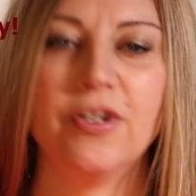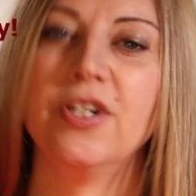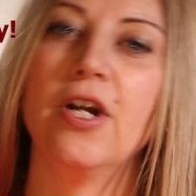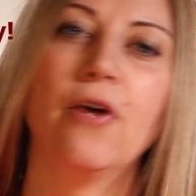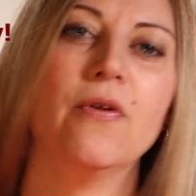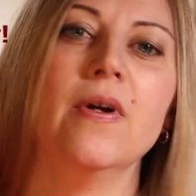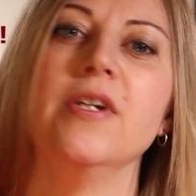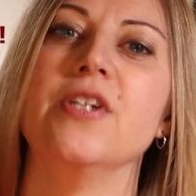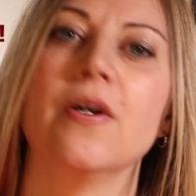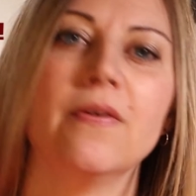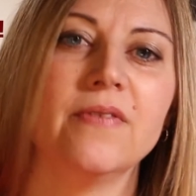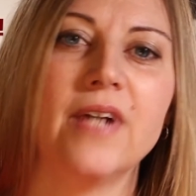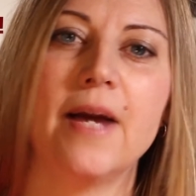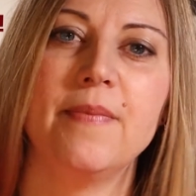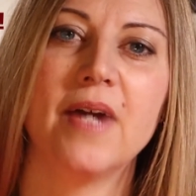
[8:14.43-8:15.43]
No,
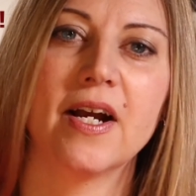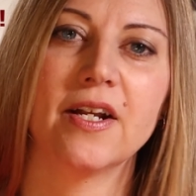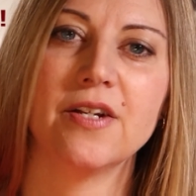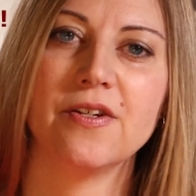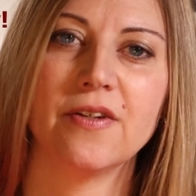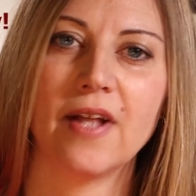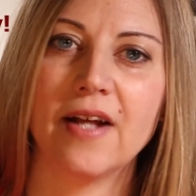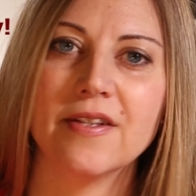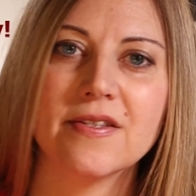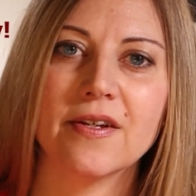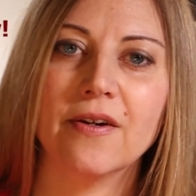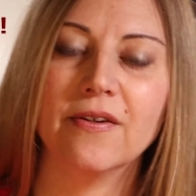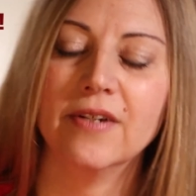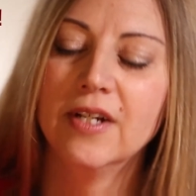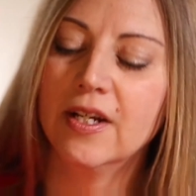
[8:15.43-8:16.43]
I'm not gonna do that, so
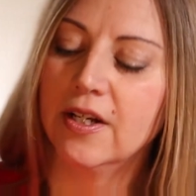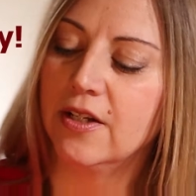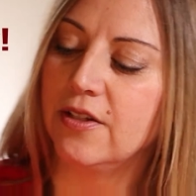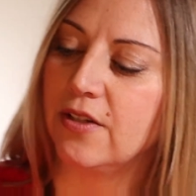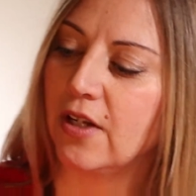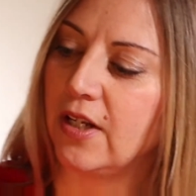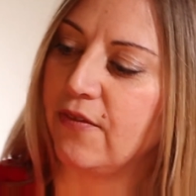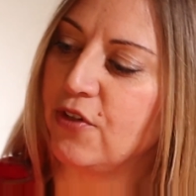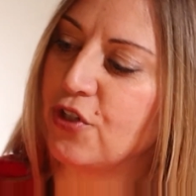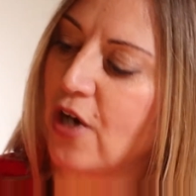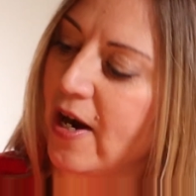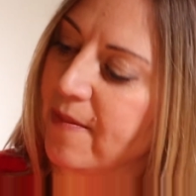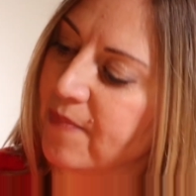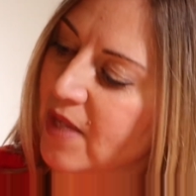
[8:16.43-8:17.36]
don't even try.